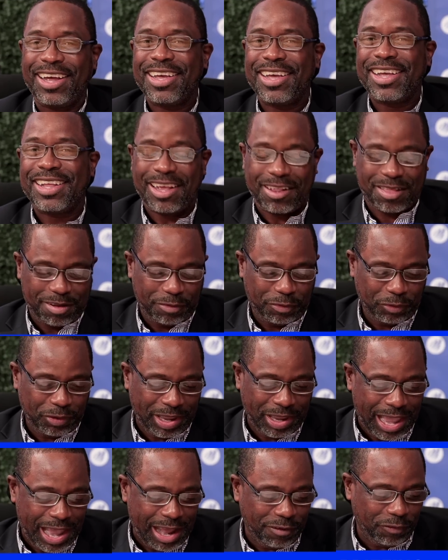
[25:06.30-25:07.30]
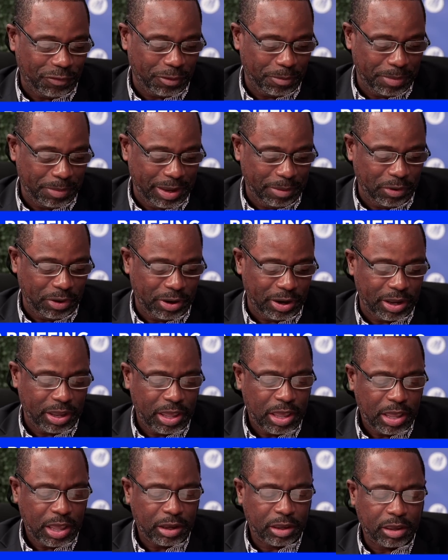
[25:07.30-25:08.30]
That's a free ad for Mayberry.
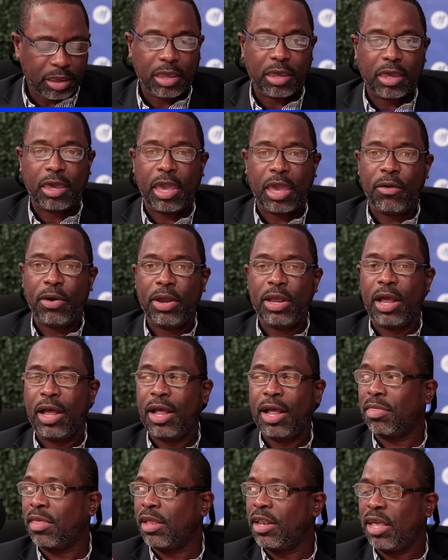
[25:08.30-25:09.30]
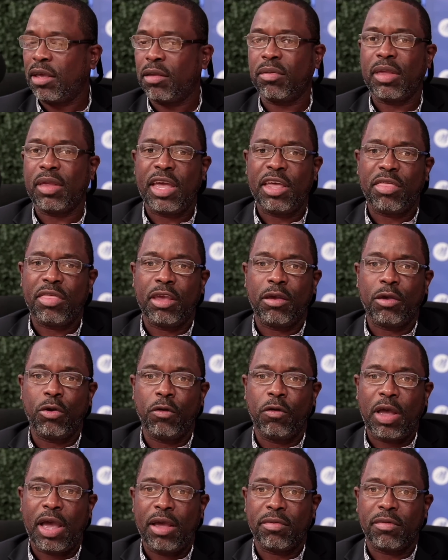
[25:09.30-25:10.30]
Gary, the next thing I think you
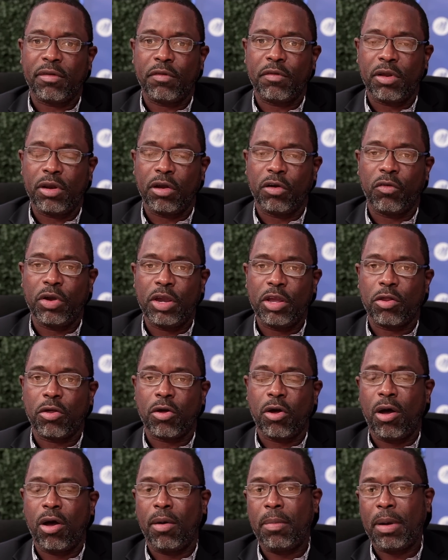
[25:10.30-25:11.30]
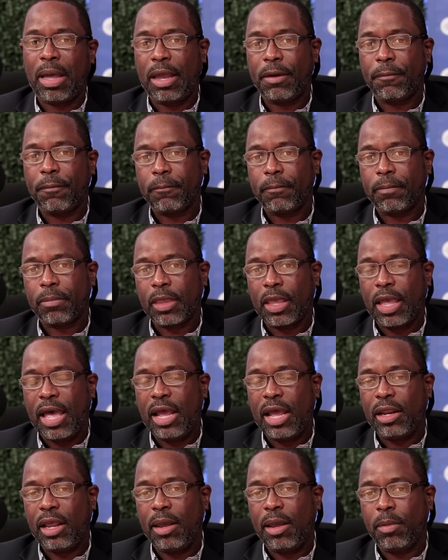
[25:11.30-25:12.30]
guys have done a great job
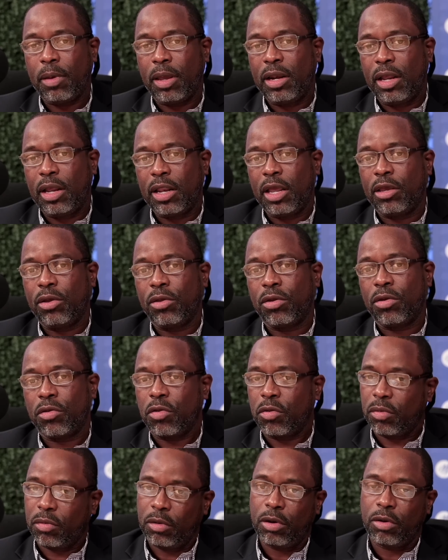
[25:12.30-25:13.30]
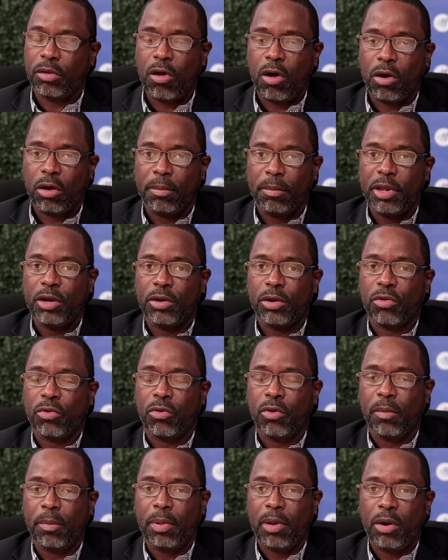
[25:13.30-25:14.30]
at, and I'd like you to just talk a minute or
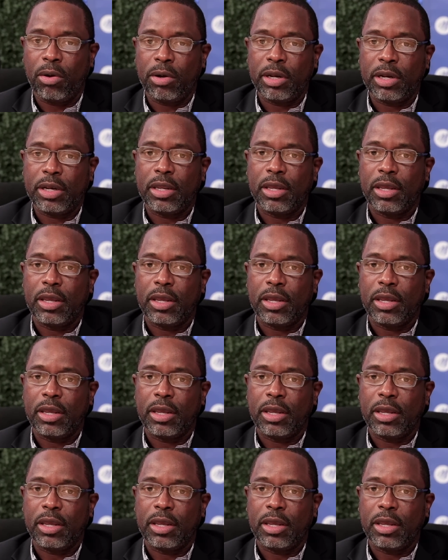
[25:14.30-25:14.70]
two about it.